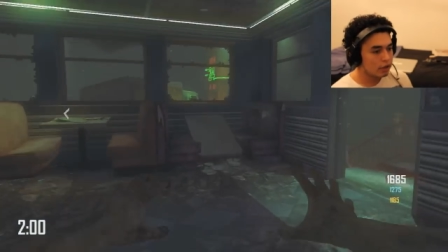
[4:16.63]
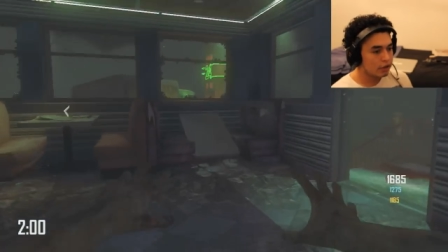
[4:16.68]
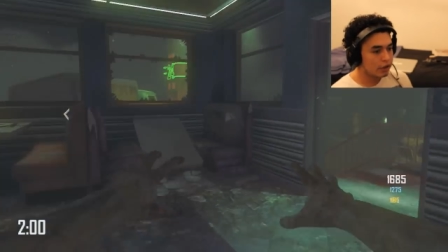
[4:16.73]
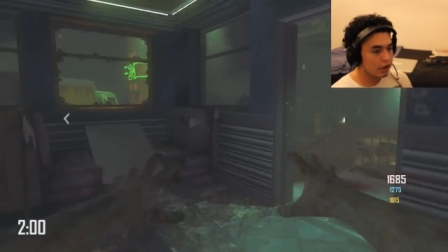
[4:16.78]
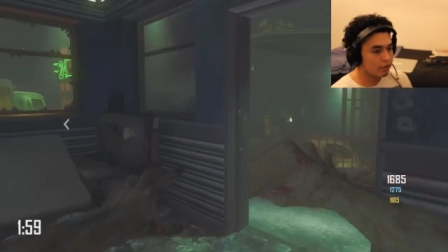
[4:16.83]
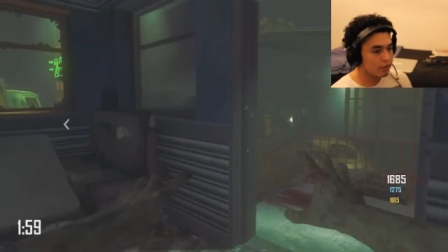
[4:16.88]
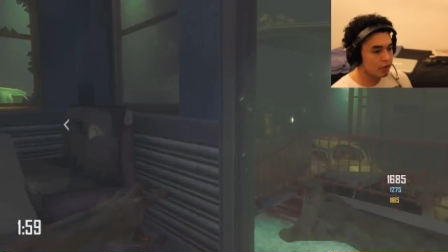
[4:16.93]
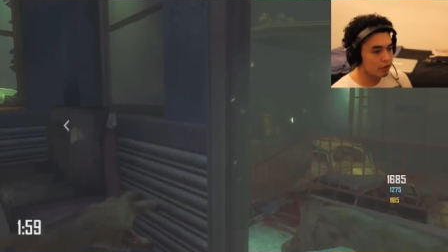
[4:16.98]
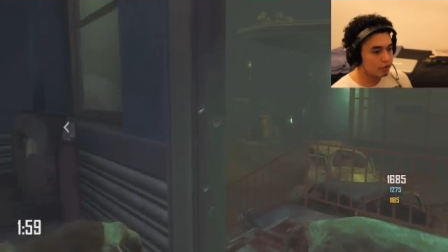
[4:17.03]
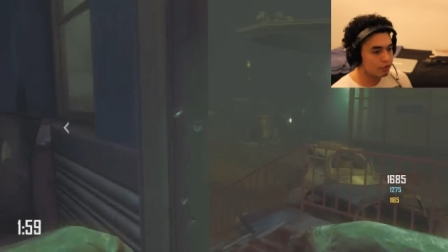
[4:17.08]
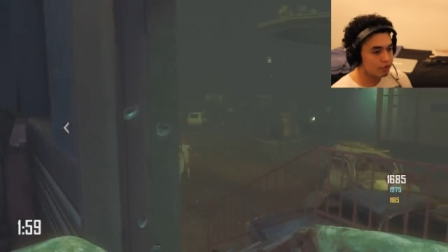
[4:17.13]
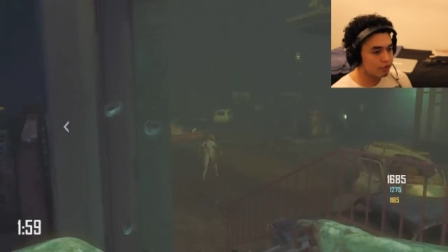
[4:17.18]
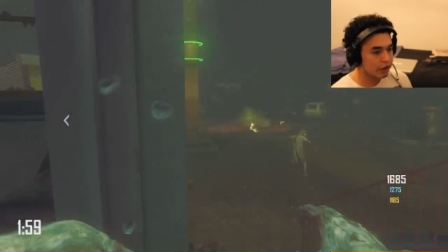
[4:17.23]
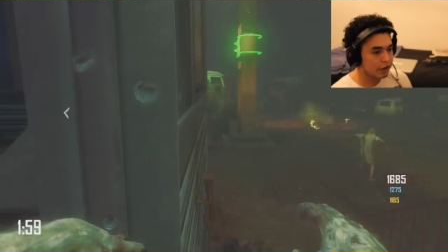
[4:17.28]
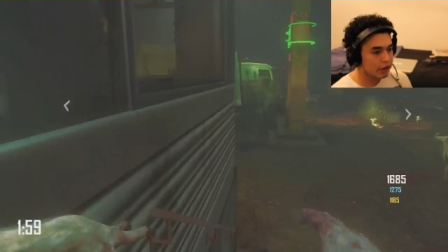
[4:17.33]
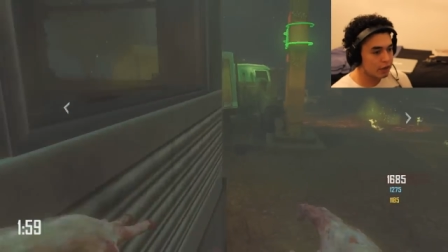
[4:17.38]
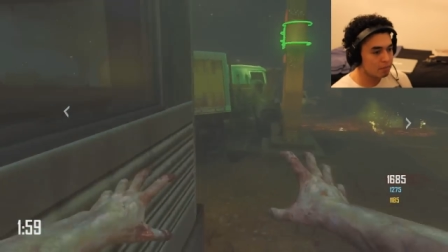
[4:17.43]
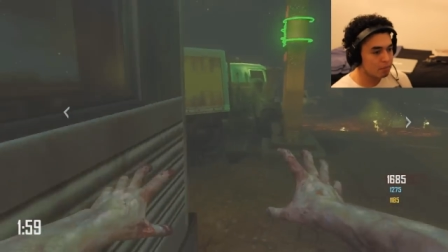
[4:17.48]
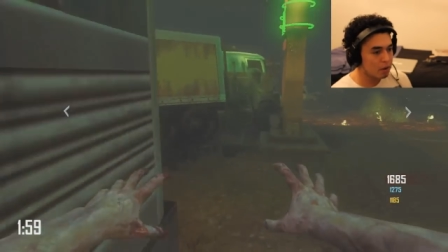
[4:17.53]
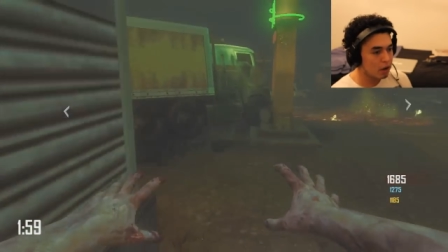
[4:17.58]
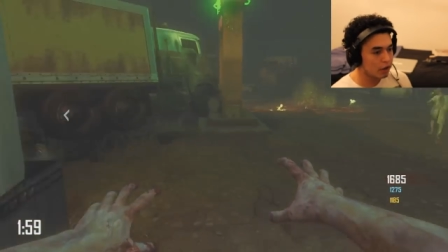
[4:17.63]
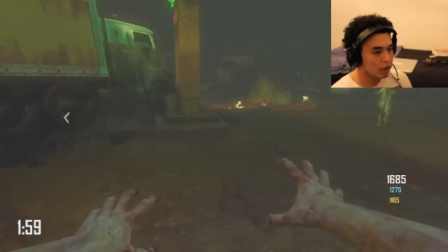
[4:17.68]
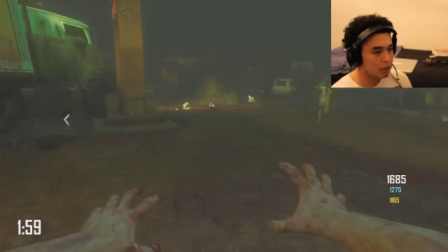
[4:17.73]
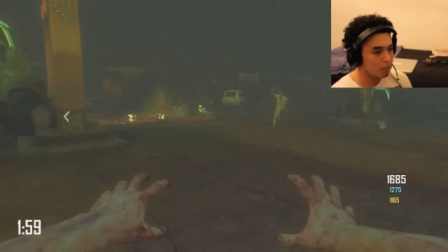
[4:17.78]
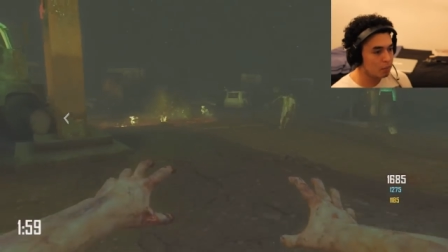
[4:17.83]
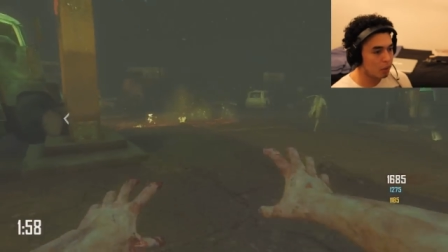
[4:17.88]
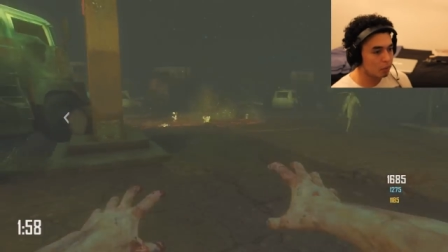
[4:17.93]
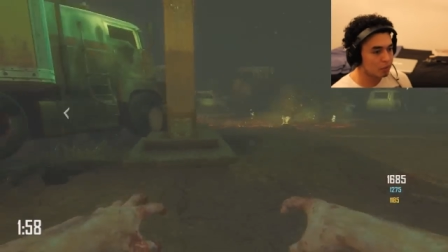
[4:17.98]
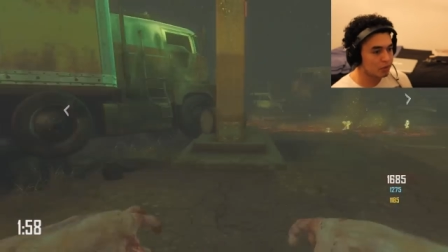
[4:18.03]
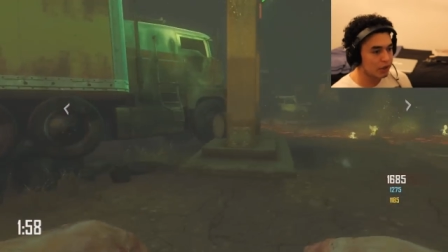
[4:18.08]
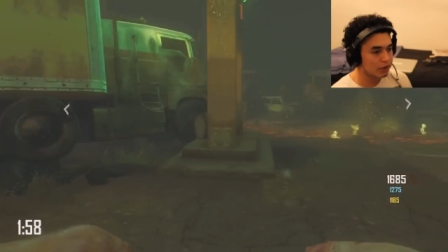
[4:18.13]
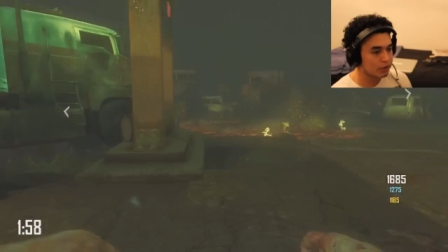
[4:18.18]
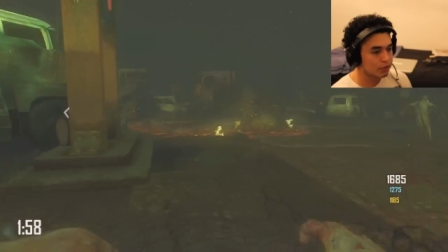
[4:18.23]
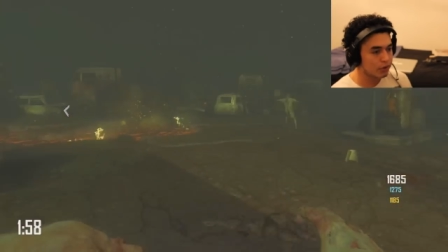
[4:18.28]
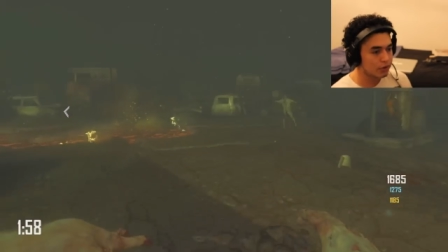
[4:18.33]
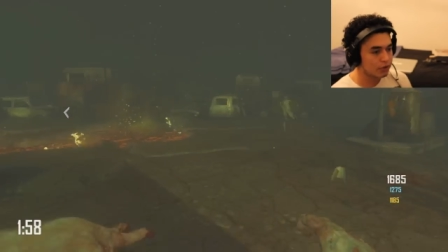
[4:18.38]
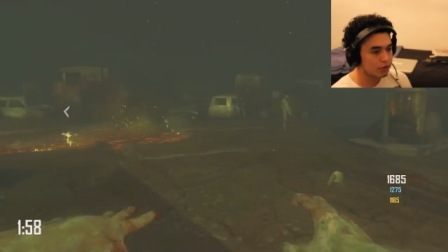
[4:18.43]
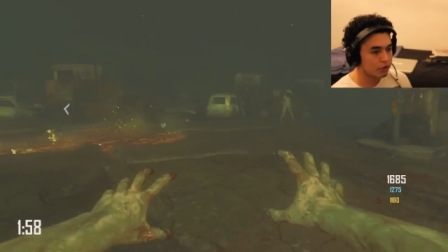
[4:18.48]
Do you have those freaking monkey bombs. That's what I